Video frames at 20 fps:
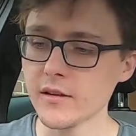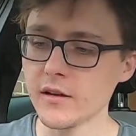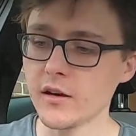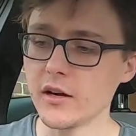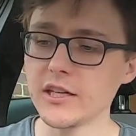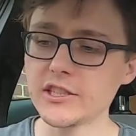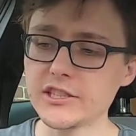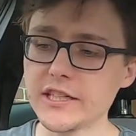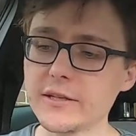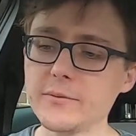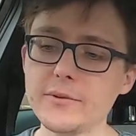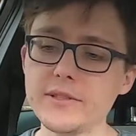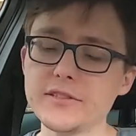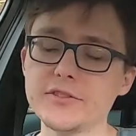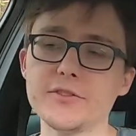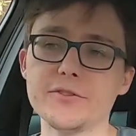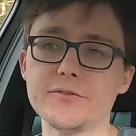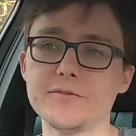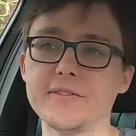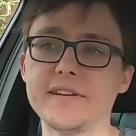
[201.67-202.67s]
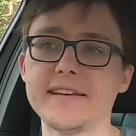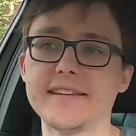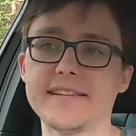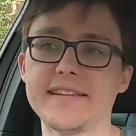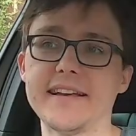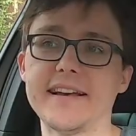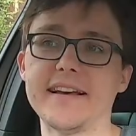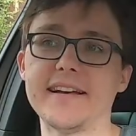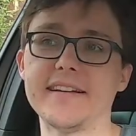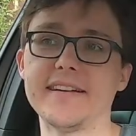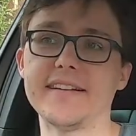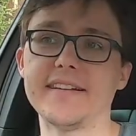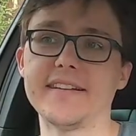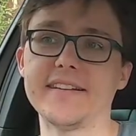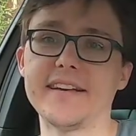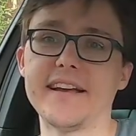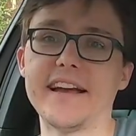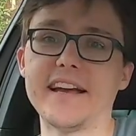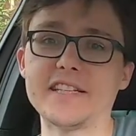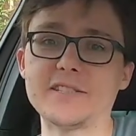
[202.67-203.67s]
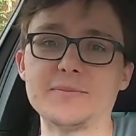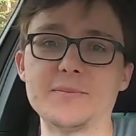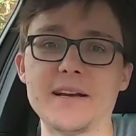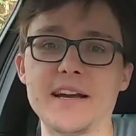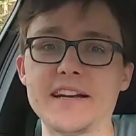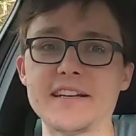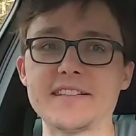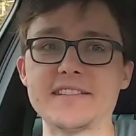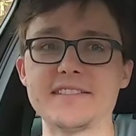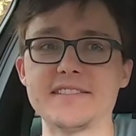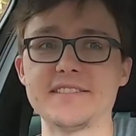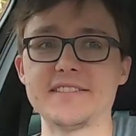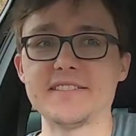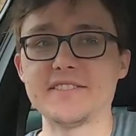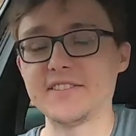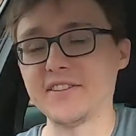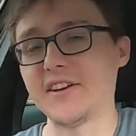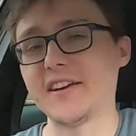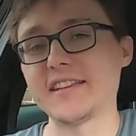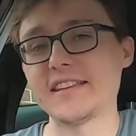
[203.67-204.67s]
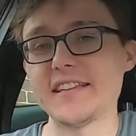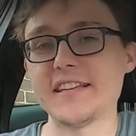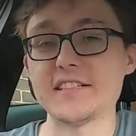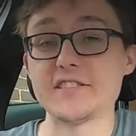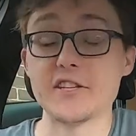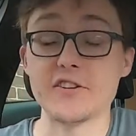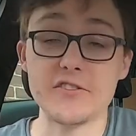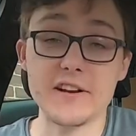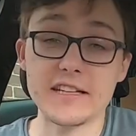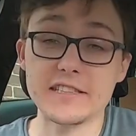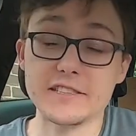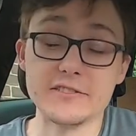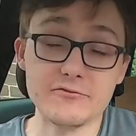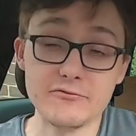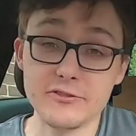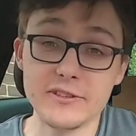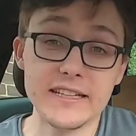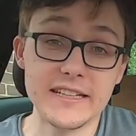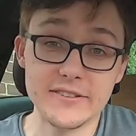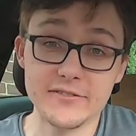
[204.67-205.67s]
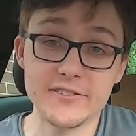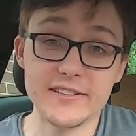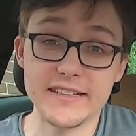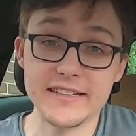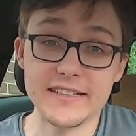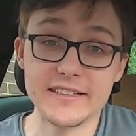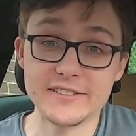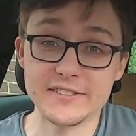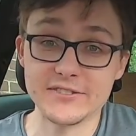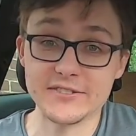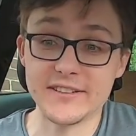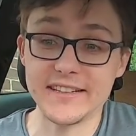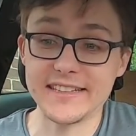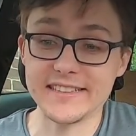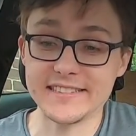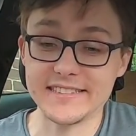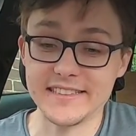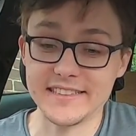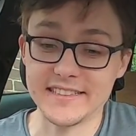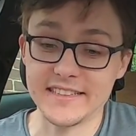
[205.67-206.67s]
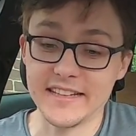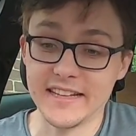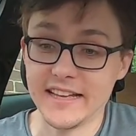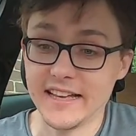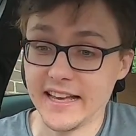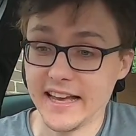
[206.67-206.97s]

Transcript: I generally do think that hatchbacks like this are actually really, really underrated.